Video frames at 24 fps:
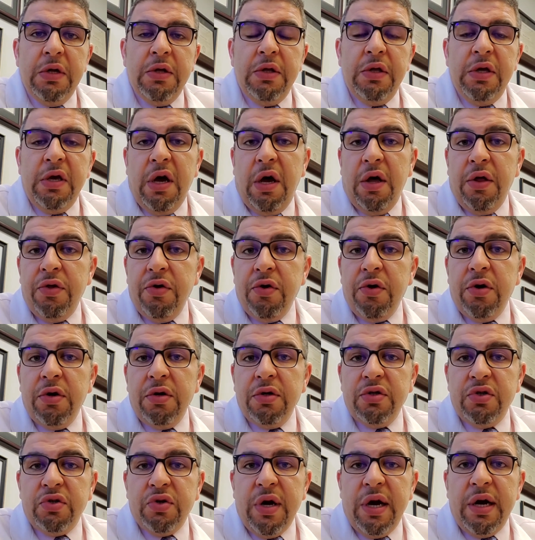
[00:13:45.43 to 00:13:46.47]
The other
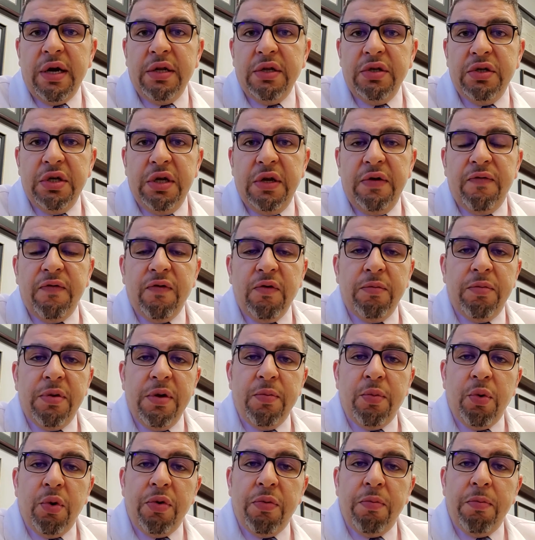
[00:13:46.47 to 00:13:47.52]
strategy for
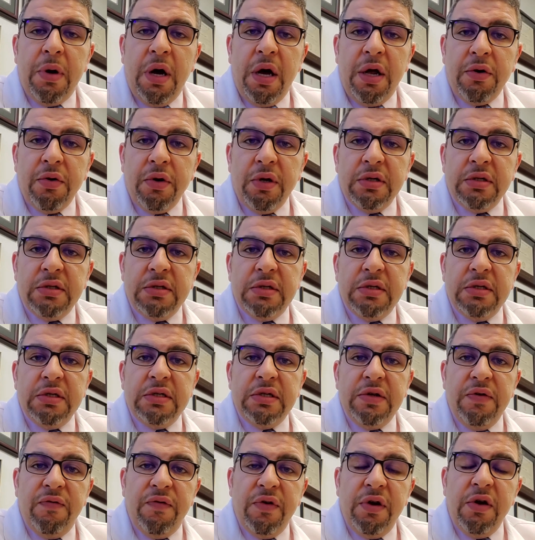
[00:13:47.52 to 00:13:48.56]
people with moderate to
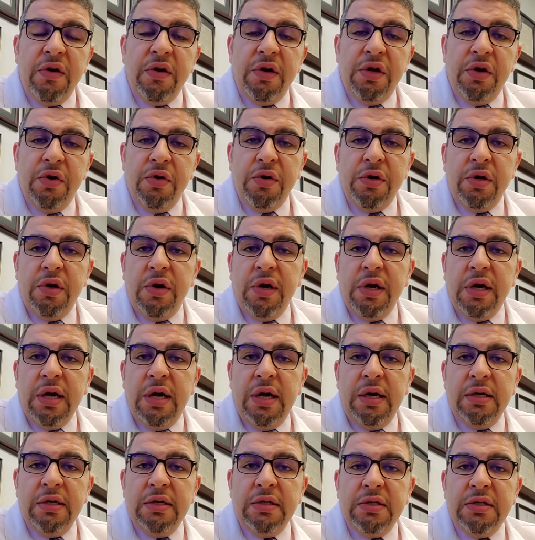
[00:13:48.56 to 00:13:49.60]
severe urinary
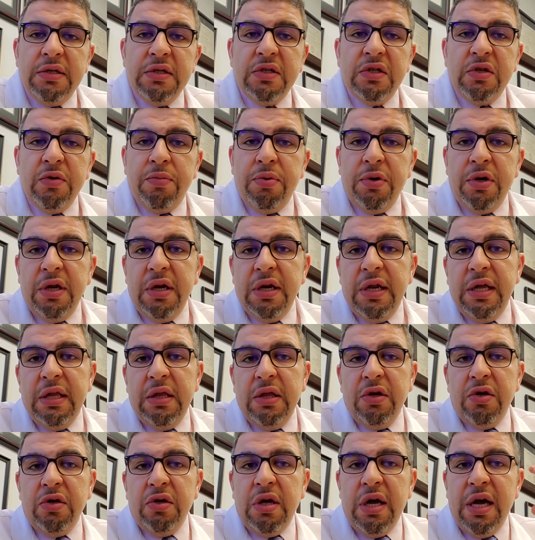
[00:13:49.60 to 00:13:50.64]
incontinence is to put in a
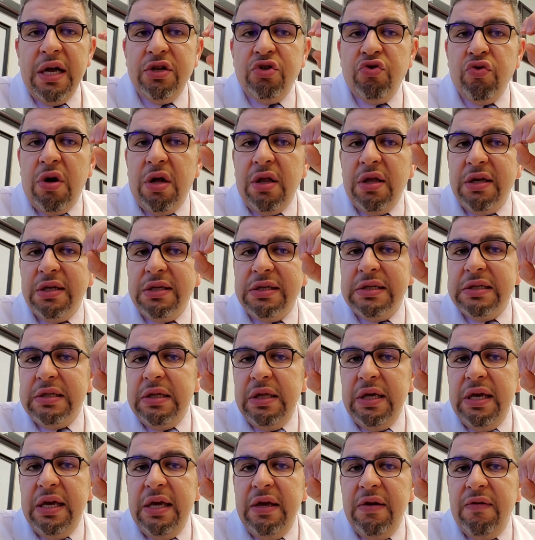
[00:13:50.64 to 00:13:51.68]
little hydraulic
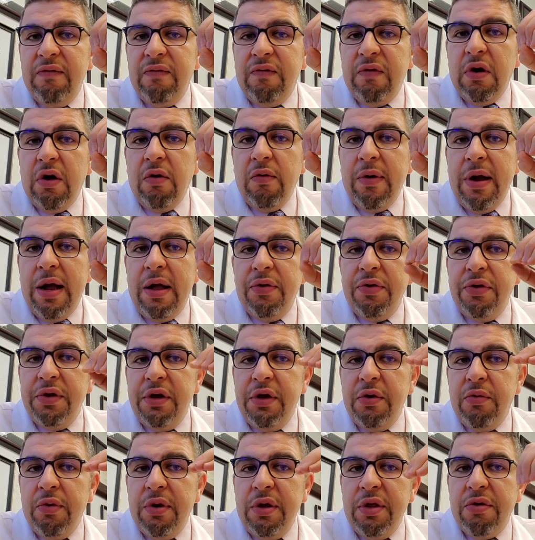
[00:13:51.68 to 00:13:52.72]
sleeve around the
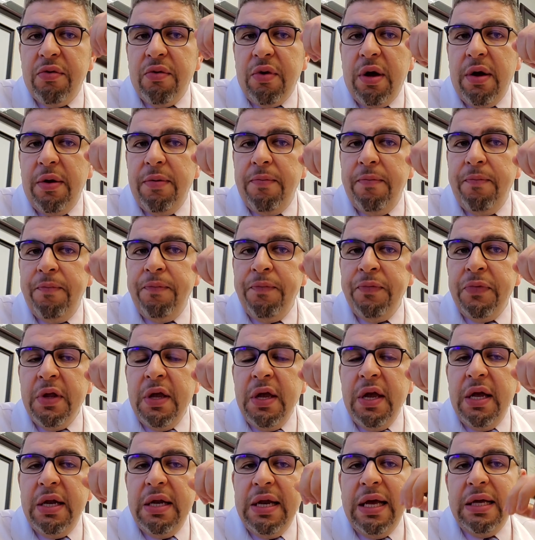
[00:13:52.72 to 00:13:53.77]
urethra.
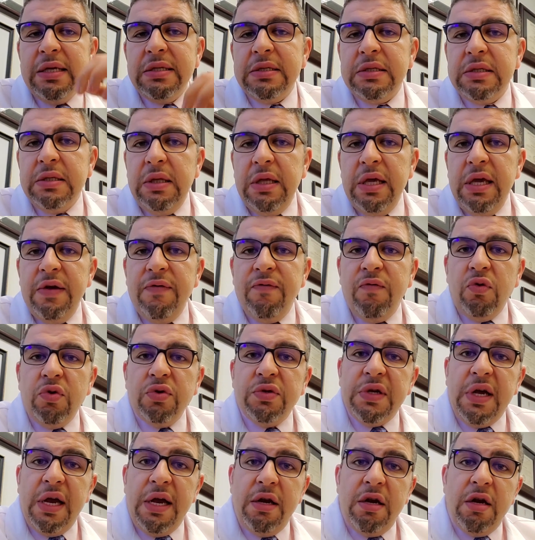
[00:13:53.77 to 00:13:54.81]
And that sleeve will
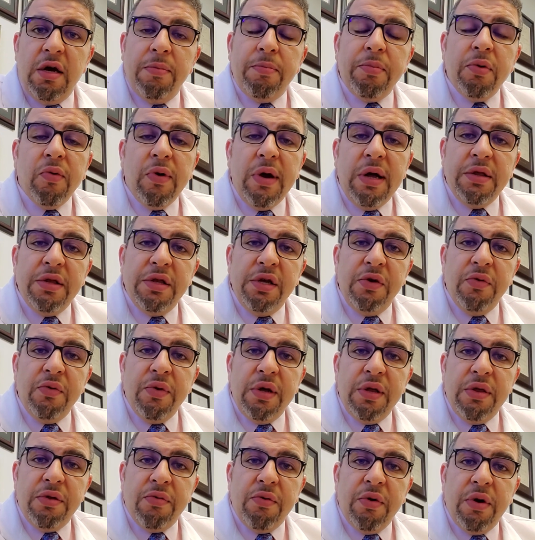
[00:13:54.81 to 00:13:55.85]
tighten up around the
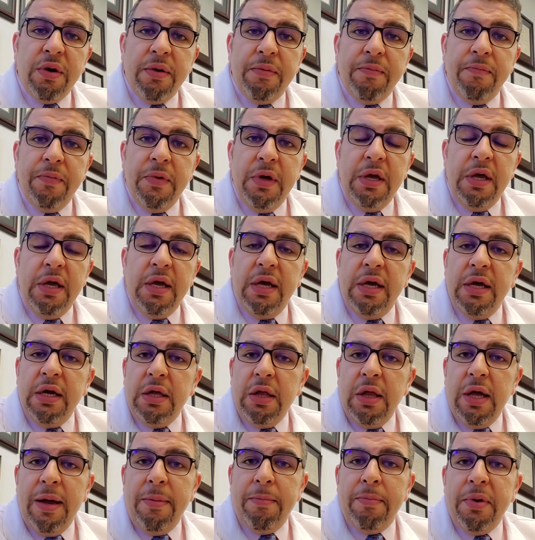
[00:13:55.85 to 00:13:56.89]
urethra and
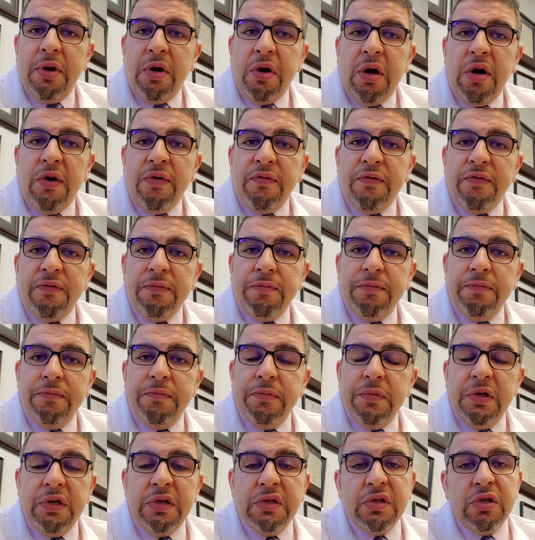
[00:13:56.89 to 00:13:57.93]
clamp it off.
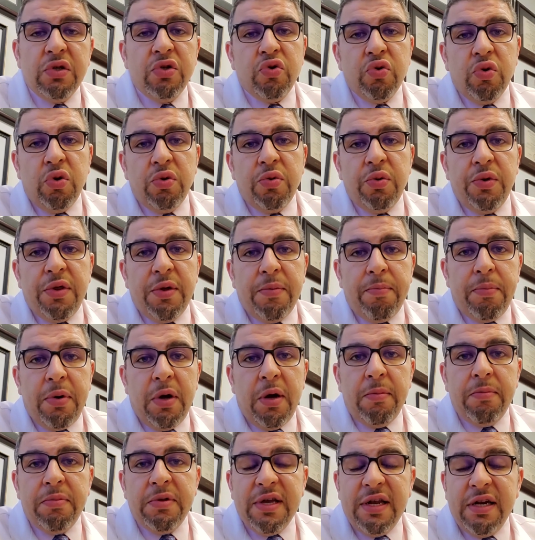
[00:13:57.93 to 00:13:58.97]
It is controlled with a
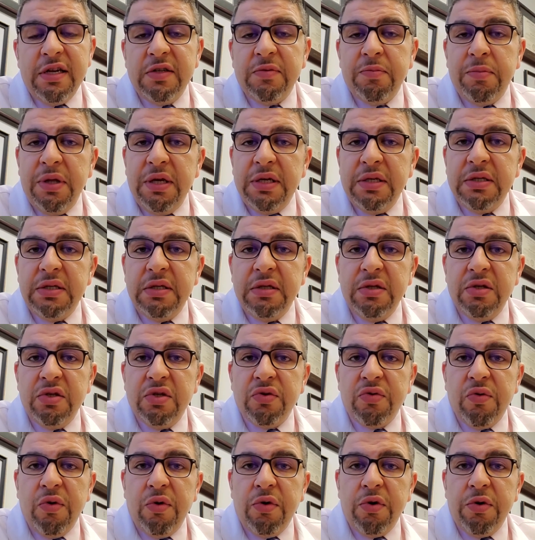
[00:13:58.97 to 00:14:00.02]
pump that is placed in the
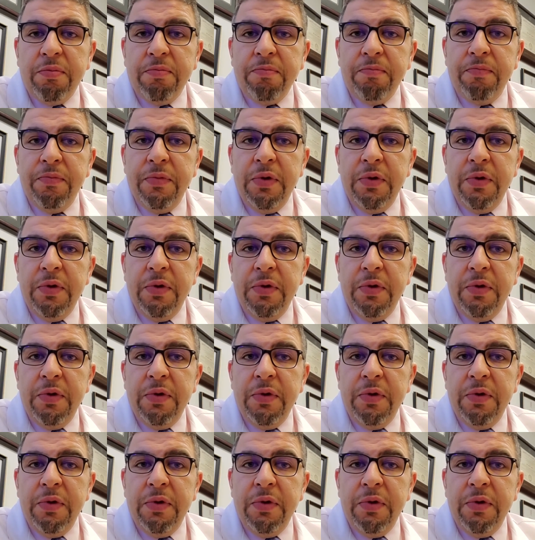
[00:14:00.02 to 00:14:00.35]
scrotum.